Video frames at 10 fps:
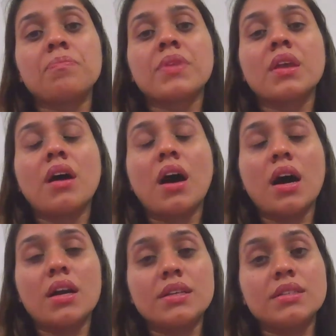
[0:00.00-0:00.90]
heart
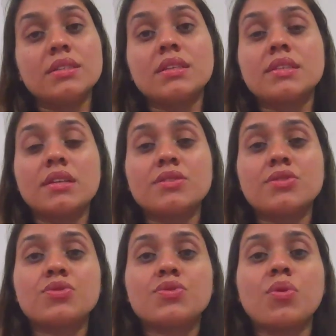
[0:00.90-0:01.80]
diseases and
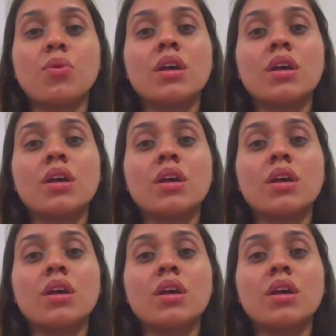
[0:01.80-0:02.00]
stroke.